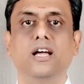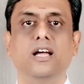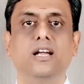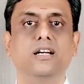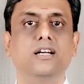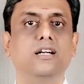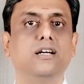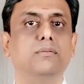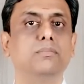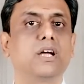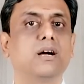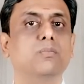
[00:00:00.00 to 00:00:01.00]

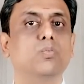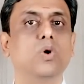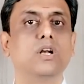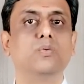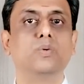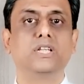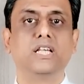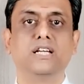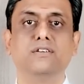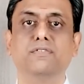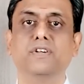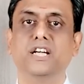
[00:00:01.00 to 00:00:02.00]
and become one with the
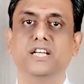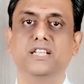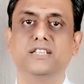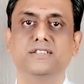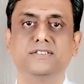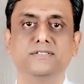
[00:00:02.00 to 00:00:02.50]
infinite.